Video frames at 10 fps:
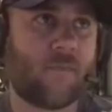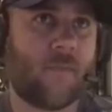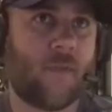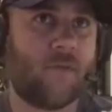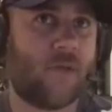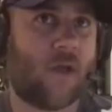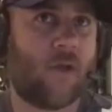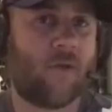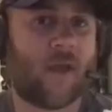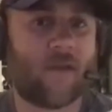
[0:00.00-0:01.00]

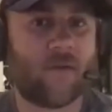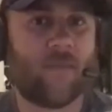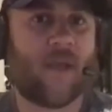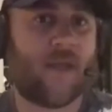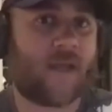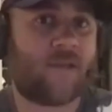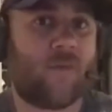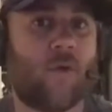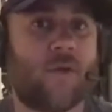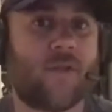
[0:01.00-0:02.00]
so that to me, that's the
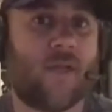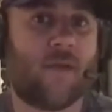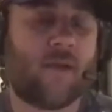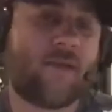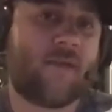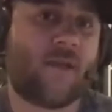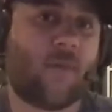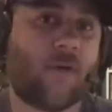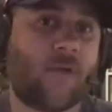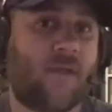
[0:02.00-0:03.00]
worst thing that
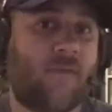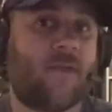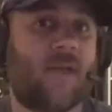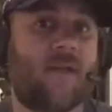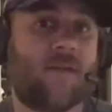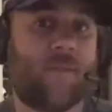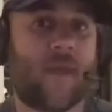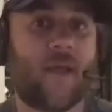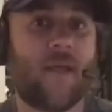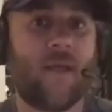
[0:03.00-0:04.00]
someone's ever said to
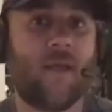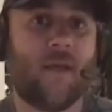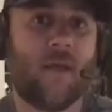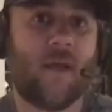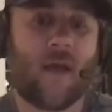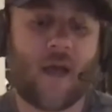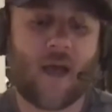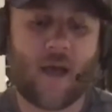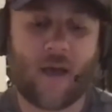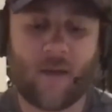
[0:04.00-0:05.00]
me.
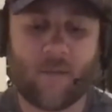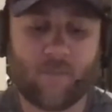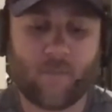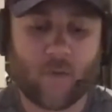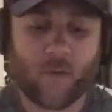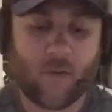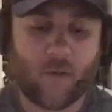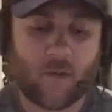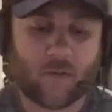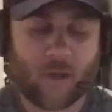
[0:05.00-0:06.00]
Um,
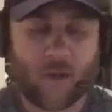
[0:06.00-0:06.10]
so,